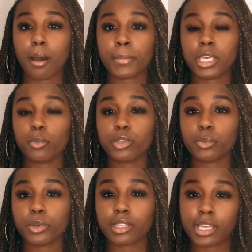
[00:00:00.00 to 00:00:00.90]
he was
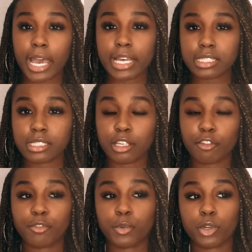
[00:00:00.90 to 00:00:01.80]
with Cassie
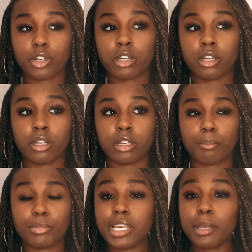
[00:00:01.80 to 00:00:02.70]
for
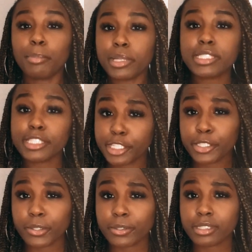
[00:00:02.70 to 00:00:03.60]
10 plus
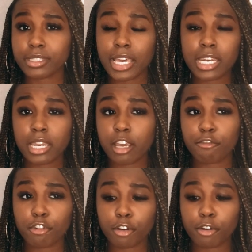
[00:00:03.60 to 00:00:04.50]
years and
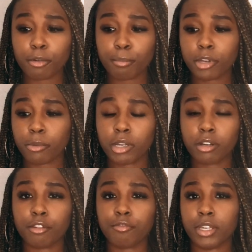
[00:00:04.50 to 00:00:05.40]
never put a ring on
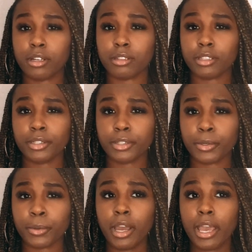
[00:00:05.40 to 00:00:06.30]
her finger, you
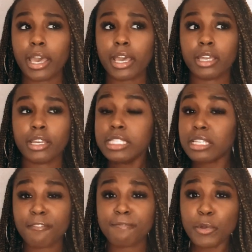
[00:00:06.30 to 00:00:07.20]
know. And he's
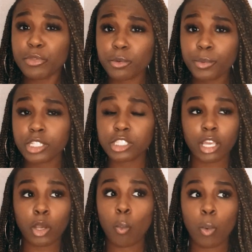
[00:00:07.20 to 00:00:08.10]
like filthy rich,
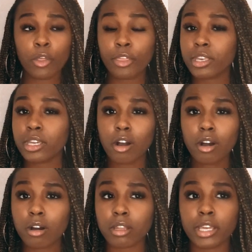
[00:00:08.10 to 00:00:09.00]
like wealthy and
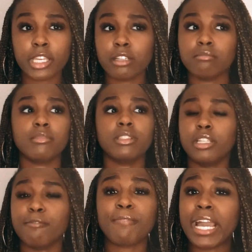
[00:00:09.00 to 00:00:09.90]
all, like
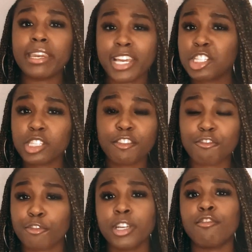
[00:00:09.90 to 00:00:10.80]
financially
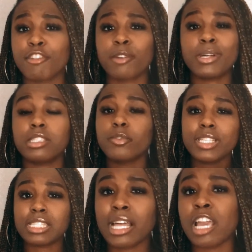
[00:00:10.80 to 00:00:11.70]
free for the rest of
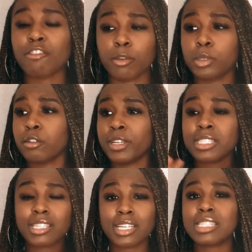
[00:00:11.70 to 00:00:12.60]
his life, for the rest of his
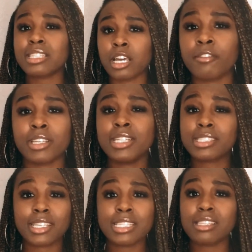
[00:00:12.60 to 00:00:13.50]
kids' life, and his
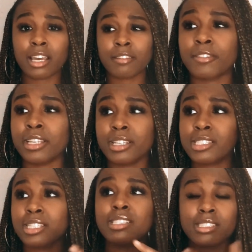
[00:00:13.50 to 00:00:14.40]
kids' life, and his
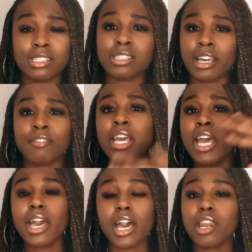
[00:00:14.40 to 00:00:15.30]
kids' life,
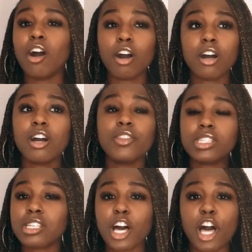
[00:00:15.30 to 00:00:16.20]
and all
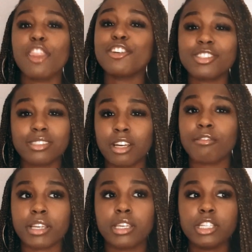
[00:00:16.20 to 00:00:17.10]
this other stuff.
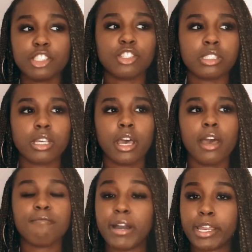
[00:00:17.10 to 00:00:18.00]
Like, he's just
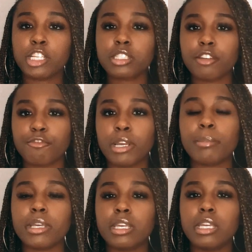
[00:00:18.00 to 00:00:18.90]
financially free,
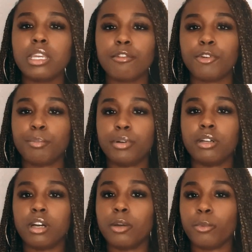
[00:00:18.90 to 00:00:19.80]
but he never
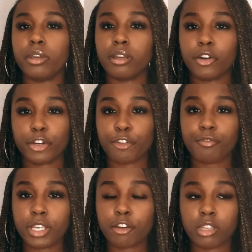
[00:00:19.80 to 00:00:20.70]
put a ring on her
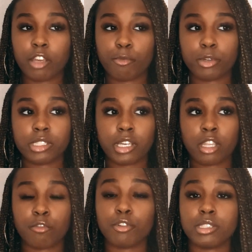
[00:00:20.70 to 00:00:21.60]
finger, and they were
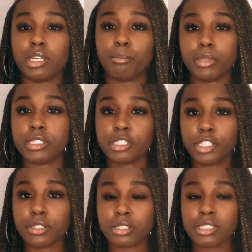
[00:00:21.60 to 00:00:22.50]
together for 10 plus
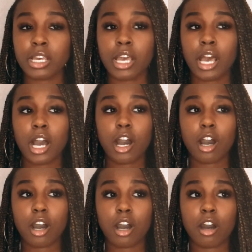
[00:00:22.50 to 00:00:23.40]
years.
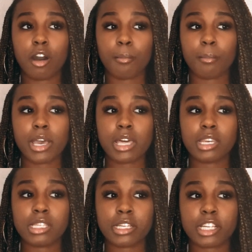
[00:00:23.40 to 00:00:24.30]
And then
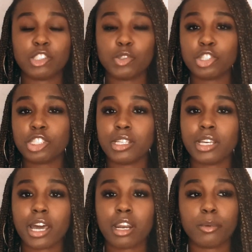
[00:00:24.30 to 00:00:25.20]
it's like, as soon as she get
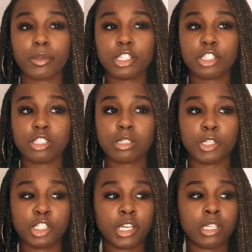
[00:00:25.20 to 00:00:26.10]
out of the relationship and
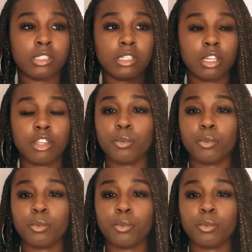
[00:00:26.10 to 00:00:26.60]
she gets another